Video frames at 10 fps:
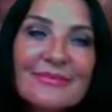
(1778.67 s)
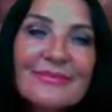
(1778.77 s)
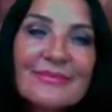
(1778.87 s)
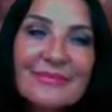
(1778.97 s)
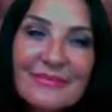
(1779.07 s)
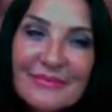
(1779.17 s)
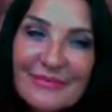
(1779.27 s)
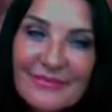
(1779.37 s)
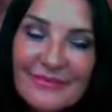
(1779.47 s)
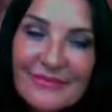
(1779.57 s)

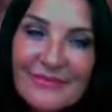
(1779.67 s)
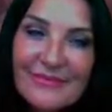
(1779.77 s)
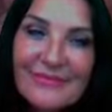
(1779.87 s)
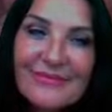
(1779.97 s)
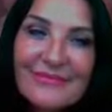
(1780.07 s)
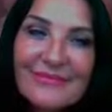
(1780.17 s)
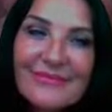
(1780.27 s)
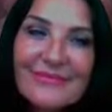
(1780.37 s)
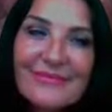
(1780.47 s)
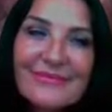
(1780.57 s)

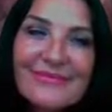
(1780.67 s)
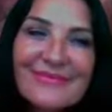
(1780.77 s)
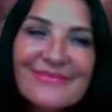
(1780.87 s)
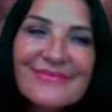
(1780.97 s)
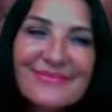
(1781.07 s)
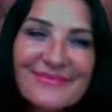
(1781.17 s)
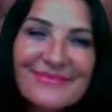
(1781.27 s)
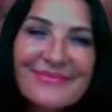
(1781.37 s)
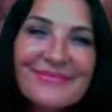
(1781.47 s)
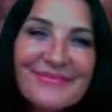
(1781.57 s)

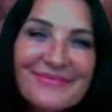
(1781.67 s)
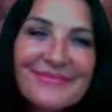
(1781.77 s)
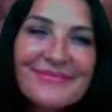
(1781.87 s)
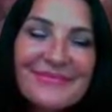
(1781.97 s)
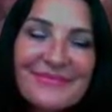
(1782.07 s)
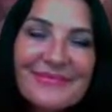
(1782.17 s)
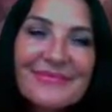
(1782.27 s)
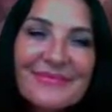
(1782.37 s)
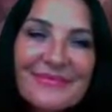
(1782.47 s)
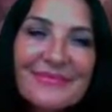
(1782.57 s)

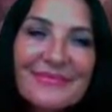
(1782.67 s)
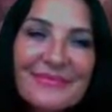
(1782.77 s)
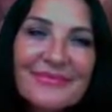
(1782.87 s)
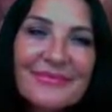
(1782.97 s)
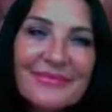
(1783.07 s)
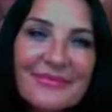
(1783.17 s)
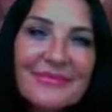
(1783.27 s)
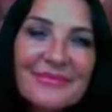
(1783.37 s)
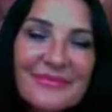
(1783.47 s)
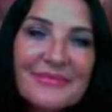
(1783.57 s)

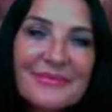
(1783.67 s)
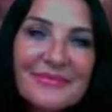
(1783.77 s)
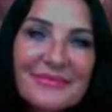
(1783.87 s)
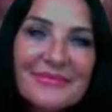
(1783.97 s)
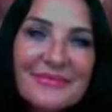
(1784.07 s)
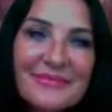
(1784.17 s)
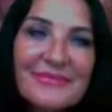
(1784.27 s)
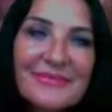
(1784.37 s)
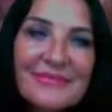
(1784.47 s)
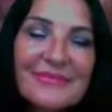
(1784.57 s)

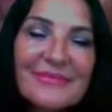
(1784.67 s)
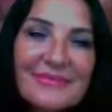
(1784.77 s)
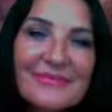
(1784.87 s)
The person shown says nothing.